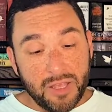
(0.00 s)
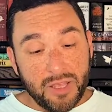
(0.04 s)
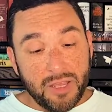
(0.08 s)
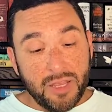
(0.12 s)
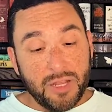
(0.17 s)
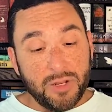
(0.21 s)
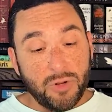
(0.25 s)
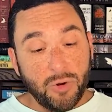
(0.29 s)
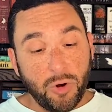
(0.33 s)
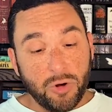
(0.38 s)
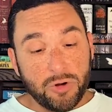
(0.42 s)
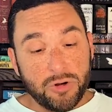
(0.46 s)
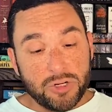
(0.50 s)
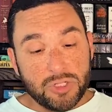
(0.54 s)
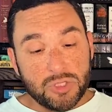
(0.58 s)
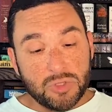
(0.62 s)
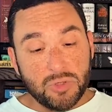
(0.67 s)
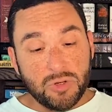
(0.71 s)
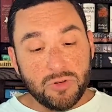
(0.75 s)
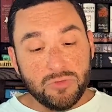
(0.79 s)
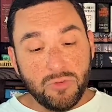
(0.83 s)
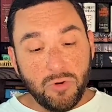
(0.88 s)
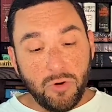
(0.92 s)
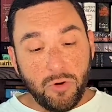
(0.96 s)
In order to
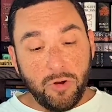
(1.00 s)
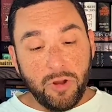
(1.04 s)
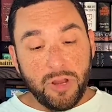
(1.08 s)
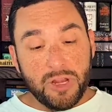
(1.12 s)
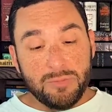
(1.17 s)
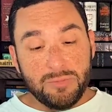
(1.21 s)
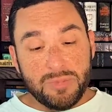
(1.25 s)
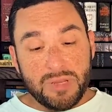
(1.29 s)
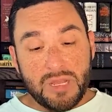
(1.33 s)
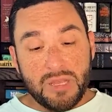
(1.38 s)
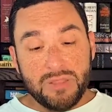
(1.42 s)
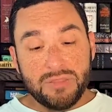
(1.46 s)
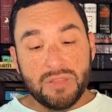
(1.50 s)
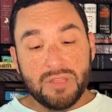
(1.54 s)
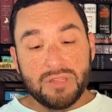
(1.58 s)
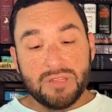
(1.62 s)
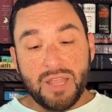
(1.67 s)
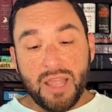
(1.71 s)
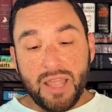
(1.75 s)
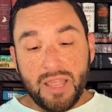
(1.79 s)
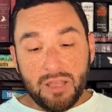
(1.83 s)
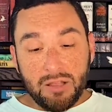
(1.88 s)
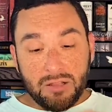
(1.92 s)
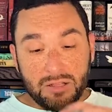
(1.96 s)
avoid being the
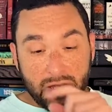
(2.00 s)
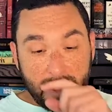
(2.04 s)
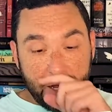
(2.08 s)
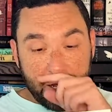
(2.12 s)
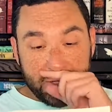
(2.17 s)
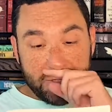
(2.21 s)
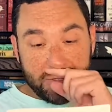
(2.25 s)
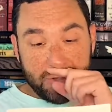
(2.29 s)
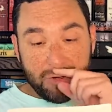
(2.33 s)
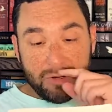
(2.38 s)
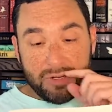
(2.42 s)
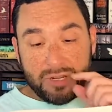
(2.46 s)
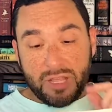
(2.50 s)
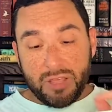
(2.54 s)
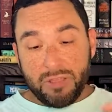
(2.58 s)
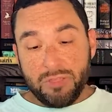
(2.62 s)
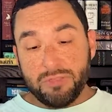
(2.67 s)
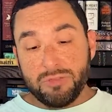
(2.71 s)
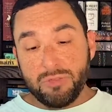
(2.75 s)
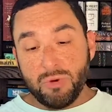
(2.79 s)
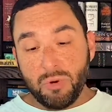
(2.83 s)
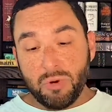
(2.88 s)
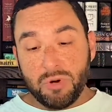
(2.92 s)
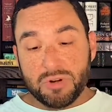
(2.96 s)
nail
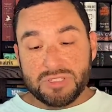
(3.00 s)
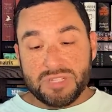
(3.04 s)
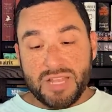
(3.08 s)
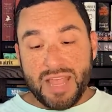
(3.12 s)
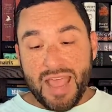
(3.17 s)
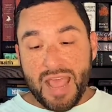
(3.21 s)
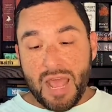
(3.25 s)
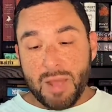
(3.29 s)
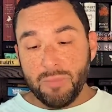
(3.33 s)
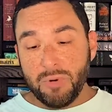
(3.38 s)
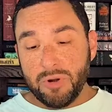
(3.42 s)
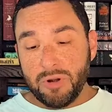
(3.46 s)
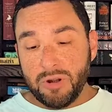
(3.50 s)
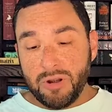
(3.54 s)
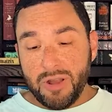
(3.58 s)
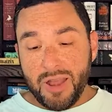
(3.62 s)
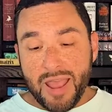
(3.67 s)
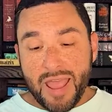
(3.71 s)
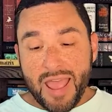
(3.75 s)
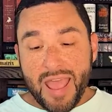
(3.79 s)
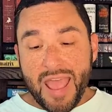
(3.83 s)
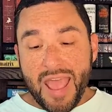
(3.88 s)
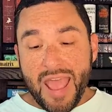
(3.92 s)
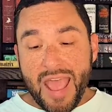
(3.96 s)
underneath Thor's hammer,
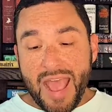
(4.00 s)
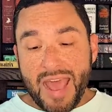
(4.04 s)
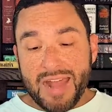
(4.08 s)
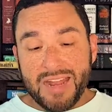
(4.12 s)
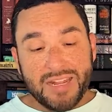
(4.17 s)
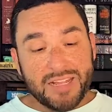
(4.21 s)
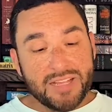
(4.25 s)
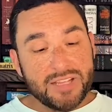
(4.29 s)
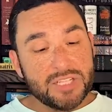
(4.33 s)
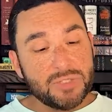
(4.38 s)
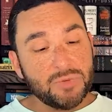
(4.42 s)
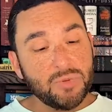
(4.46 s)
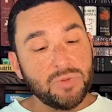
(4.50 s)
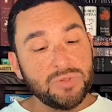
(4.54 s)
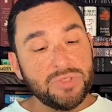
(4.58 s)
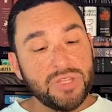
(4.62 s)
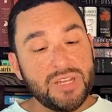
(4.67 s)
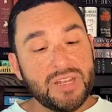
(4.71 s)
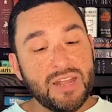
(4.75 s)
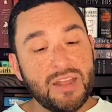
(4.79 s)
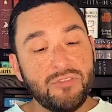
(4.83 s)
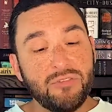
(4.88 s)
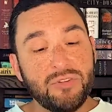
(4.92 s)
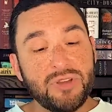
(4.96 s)
Atticus will
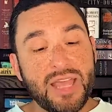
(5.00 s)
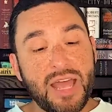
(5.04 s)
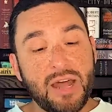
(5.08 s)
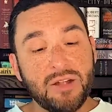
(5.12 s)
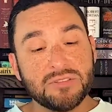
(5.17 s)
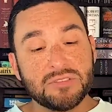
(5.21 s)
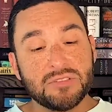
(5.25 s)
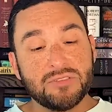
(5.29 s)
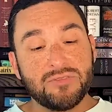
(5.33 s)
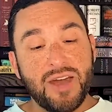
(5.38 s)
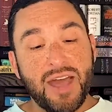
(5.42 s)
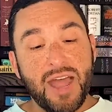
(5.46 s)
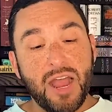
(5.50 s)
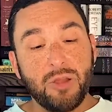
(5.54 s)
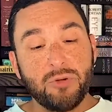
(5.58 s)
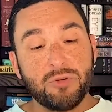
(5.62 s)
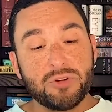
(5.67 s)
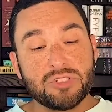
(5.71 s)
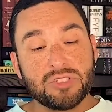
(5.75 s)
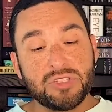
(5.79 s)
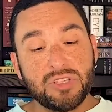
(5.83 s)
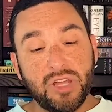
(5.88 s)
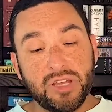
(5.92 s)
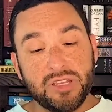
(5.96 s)
need every ounce of
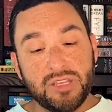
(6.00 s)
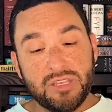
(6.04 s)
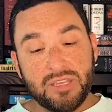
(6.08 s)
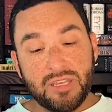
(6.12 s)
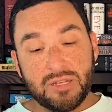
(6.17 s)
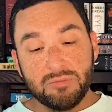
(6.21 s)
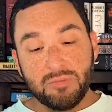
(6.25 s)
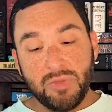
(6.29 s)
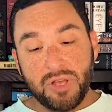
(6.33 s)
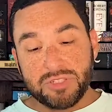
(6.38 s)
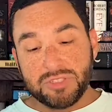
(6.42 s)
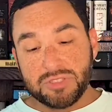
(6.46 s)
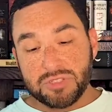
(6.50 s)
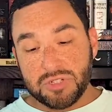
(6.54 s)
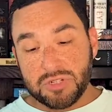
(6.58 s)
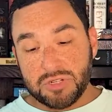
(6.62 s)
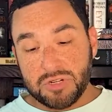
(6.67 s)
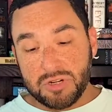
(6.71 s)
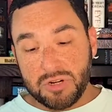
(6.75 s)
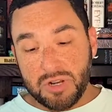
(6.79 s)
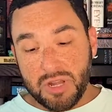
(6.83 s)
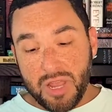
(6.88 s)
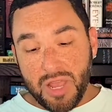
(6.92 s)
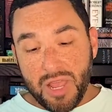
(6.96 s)
Irish luck he can
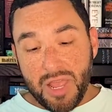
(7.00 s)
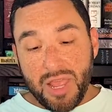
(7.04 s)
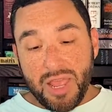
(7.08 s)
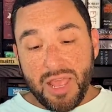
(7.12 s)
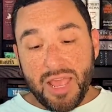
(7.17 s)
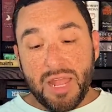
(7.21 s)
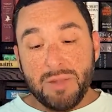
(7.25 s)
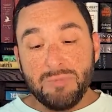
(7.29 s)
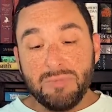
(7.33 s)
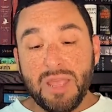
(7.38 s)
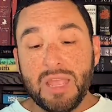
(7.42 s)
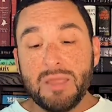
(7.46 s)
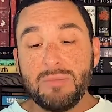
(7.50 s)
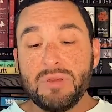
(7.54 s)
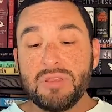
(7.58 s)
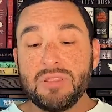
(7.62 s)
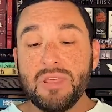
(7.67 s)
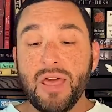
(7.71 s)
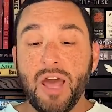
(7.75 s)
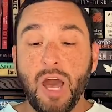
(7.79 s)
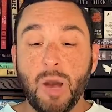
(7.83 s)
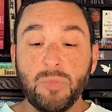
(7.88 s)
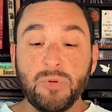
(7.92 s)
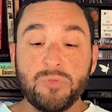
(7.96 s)
muster, and maybe the
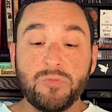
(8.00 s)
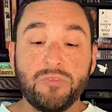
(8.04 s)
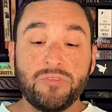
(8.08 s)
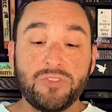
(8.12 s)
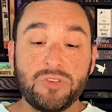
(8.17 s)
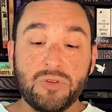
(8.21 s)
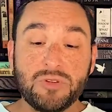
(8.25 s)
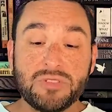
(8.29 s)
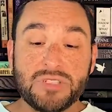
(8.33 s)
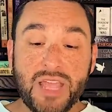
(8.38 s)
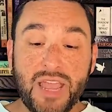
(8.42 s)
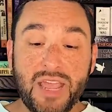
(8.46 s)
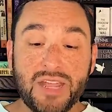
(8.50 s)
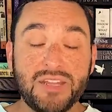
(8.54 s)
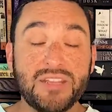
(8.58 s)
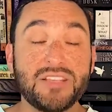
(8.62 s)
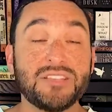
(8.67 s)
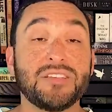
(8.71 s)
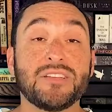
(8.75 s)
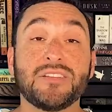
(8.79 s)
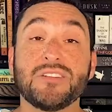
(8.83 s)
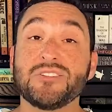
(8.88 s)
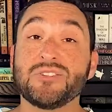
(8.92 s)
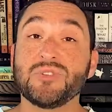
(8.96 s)
help of a few deities
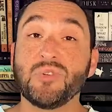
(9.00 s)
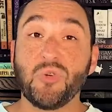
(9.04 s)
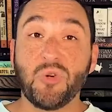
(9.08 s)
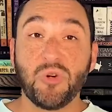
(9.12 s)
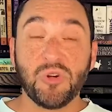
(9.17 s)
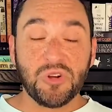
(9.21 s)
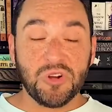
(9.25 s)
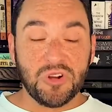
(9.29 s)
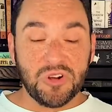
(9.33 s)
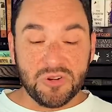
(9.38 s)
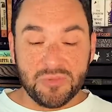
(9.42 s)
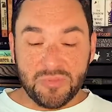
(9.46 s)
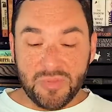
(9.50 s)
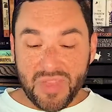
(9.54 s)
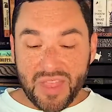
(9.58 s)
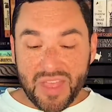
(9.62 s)
in his corner.